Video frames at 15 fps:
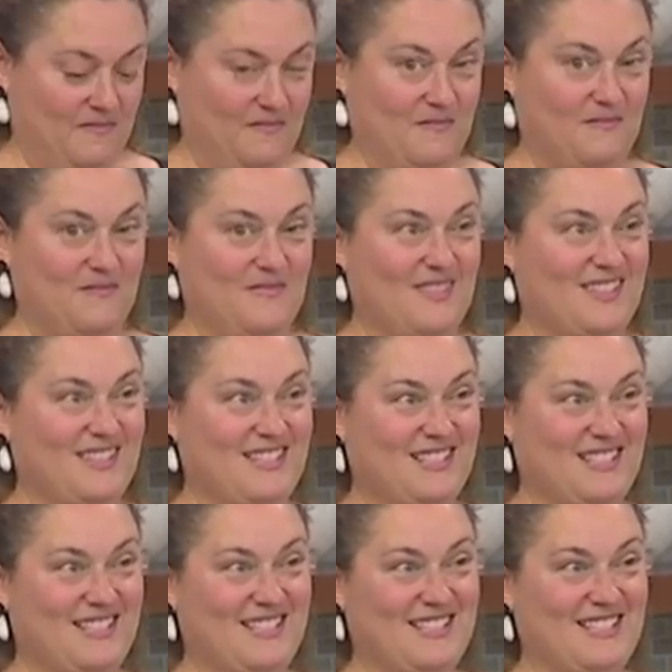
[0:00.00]

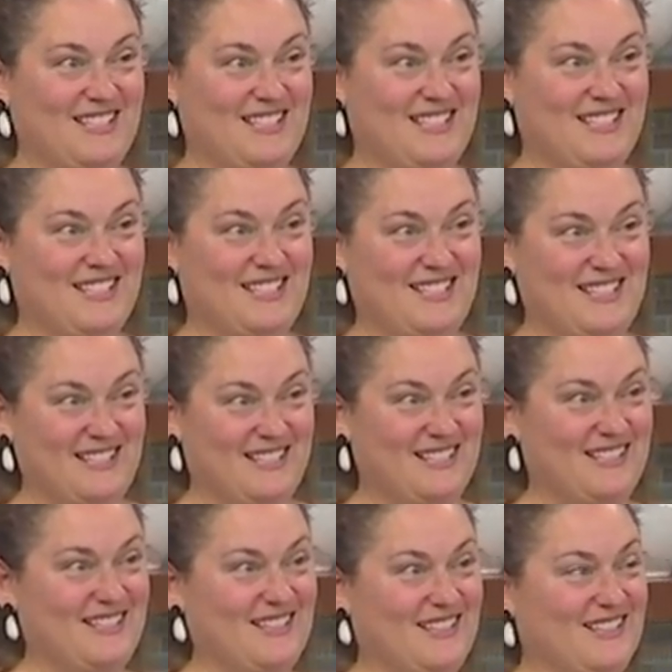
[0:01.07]

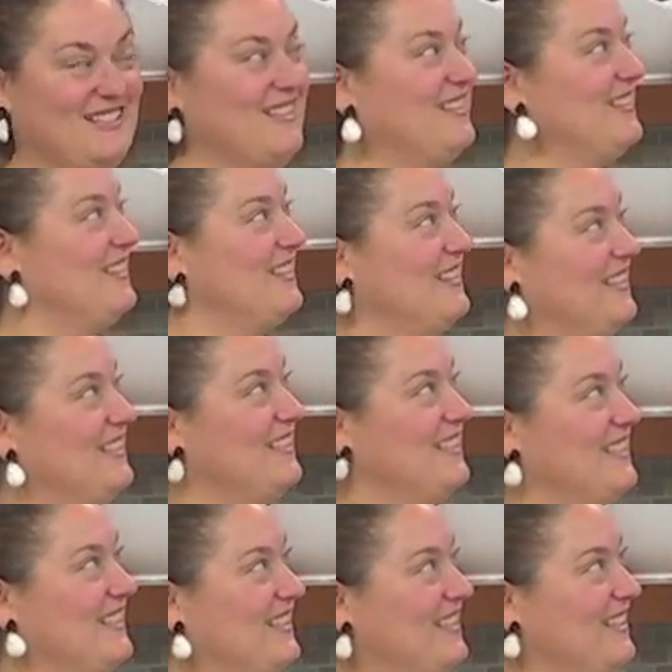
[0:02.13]

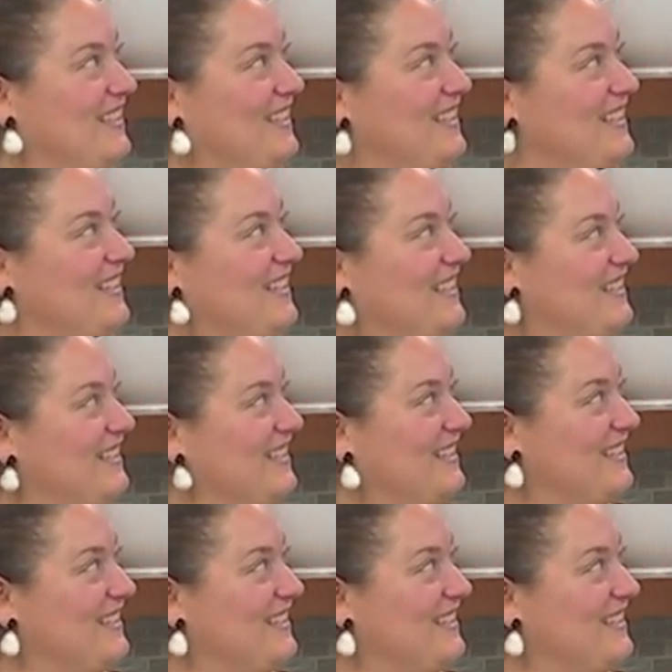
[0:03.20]
(silent)